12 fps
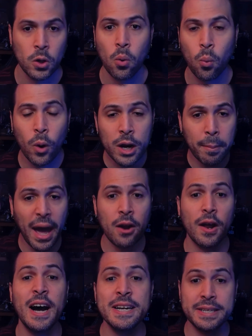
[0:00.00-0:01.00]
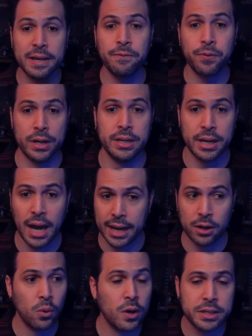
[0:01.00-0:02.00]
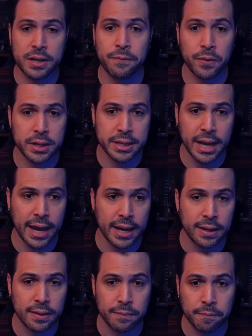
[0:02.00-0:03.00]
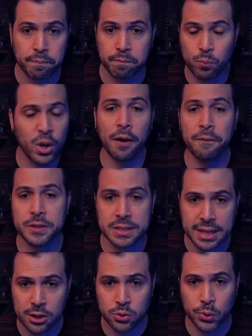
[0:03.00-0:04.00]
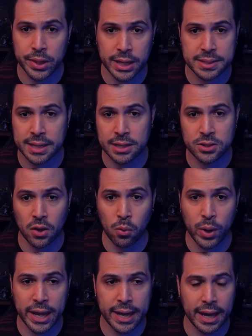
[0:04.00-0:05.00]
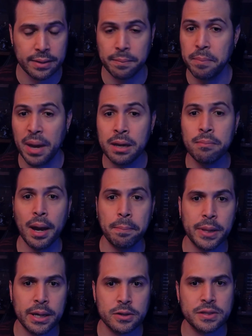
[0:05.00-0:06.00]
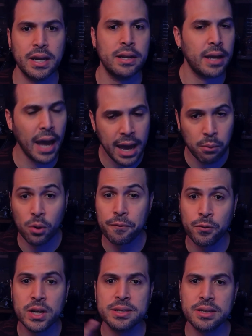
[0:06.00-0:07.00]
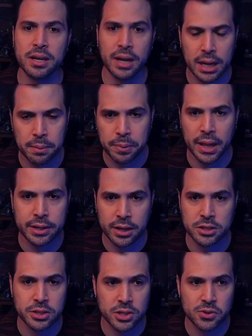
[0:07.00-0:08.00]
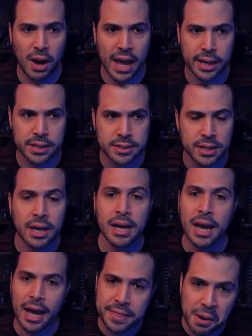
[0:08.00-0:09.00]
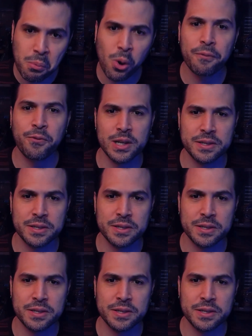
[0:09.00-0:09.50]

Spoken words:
What about a different night or a different day? We often schedule these things on a weekend. Many of my players said, hey, we're free Sunday to play Dungeons & Dragons, and they were free